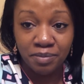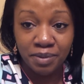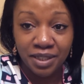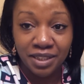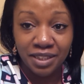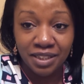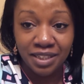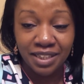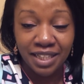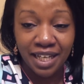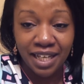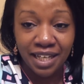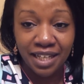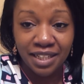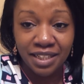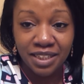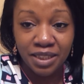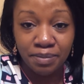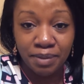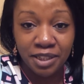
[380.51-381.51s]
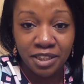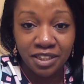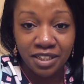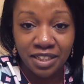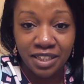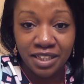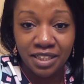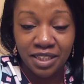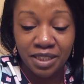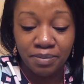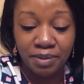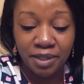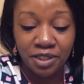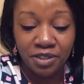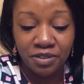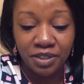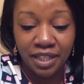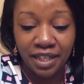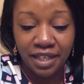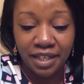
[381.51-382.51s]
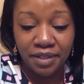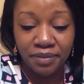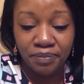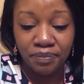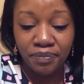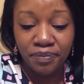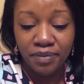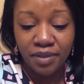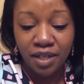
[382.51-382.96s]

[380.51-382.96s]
but today especially is a special day